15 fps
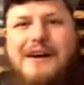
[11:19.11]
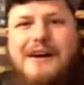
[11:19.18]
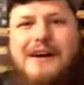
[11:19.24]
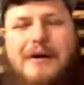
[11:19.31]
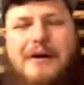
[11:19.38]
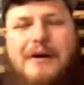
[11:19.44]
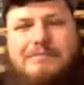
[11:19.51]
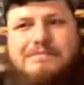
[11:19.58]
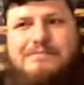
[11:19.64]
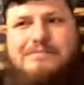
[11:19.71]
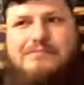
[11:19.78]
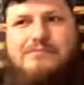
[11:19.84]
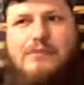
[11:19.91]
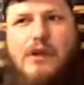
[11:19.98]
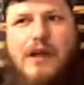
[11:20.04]
Um,
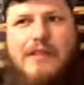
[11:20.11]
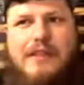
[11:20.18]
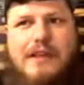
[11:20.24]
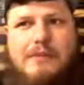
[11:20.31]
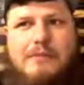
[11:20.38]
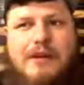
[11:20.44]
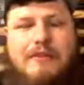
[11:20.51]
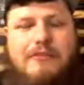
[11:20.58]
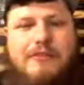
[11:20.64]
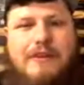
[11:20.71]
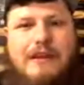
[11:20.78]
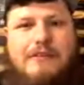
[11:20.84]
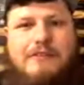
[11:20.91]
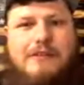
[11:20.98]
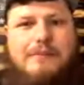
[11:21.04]
I think my
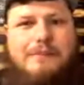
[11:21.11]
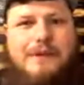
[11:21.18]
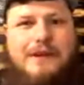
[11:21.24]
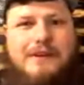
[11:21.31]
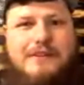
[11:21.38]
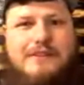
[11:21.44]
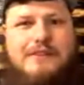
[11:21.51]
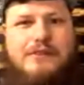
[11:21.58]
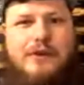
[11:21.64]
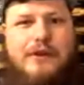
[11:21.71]
favorite beard